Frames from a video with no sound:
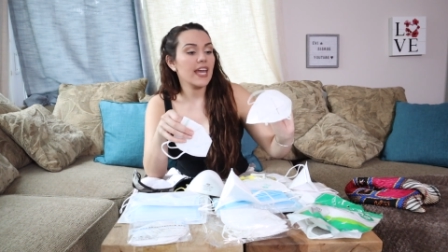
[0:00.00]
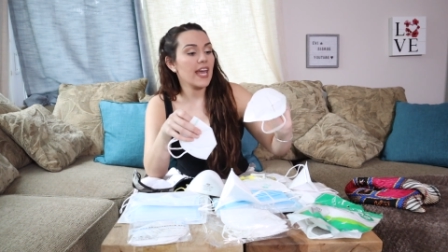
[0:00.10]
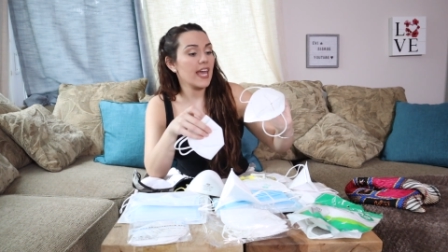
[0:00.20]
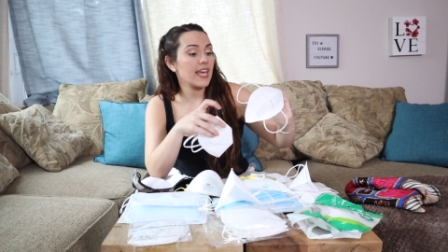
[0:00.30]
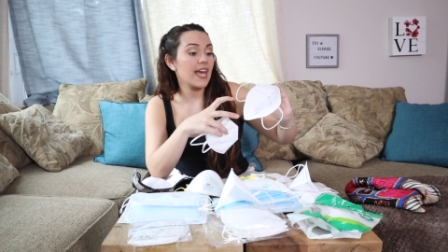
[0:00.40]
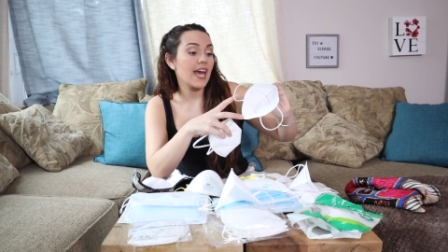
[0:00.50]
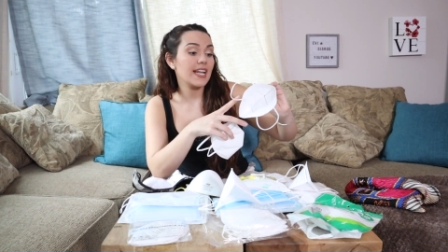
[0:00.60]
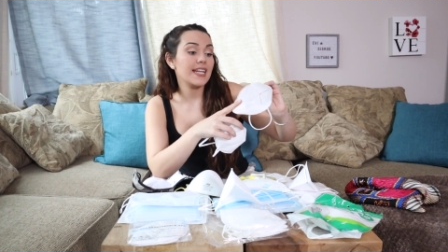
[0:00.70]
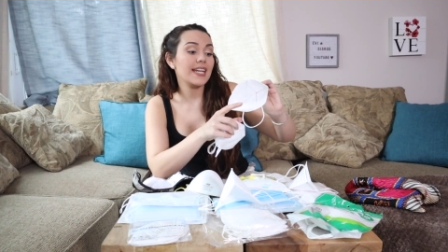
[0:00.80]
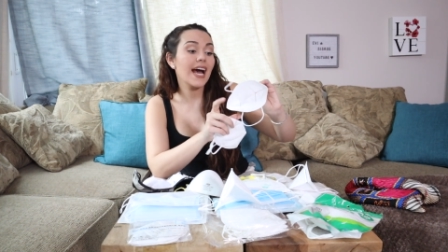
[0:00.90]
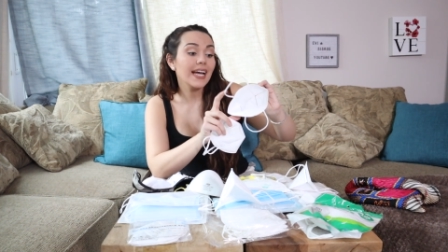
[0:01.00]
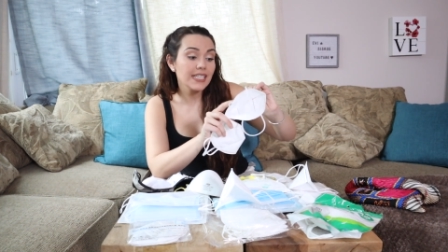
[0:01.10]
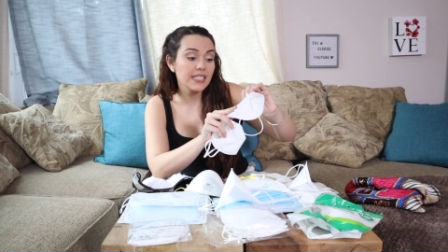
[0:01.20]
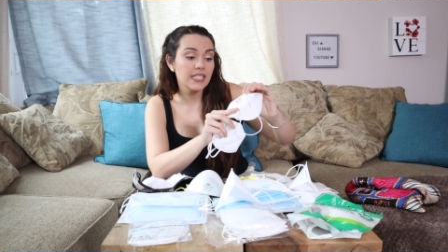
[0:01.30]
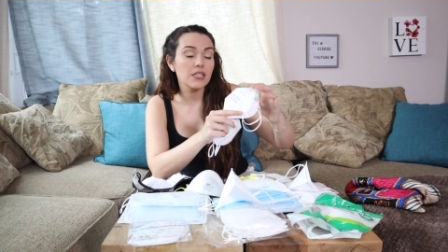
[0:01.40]

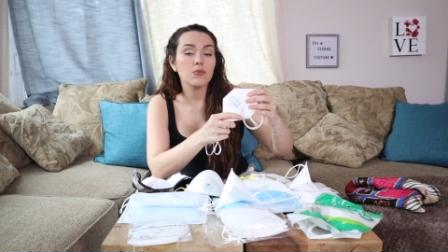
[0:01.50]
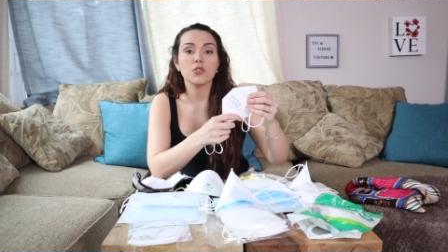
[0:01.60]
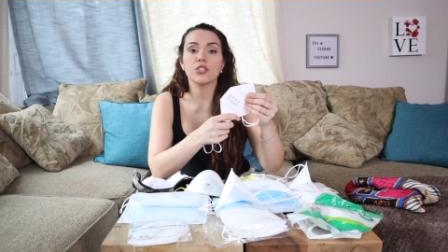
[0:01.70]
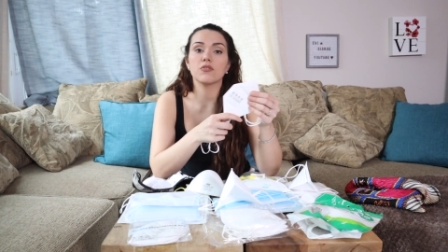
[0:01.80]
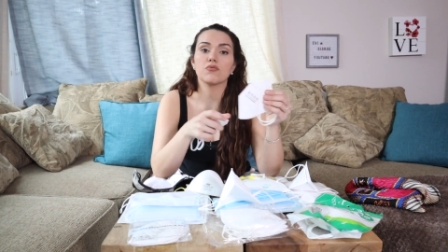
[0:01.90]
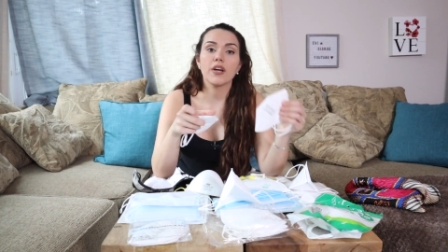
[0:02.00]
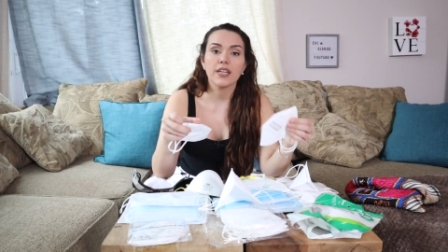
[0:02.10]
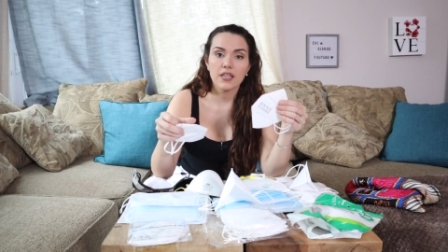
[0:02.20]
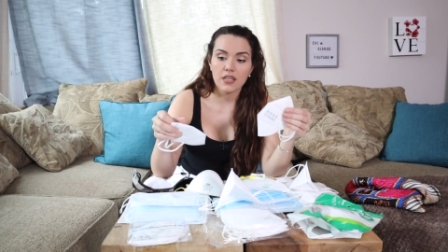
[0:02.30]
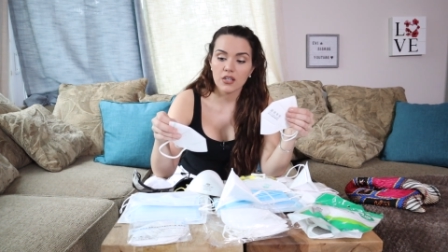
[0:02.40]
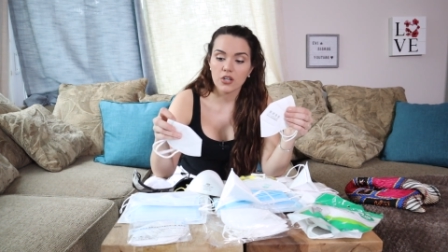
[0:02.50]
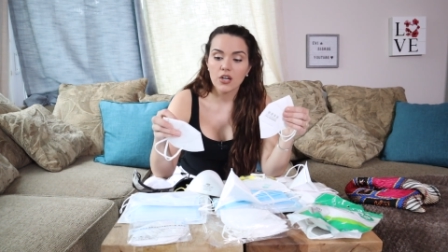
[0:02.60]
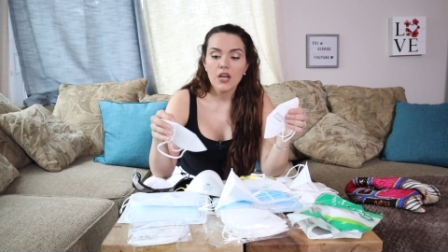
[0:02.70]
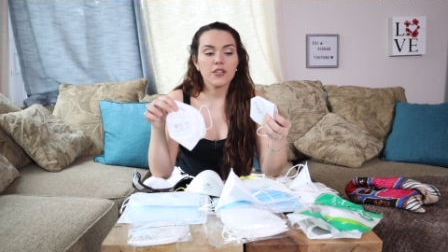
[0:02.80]
KN90, which is right here,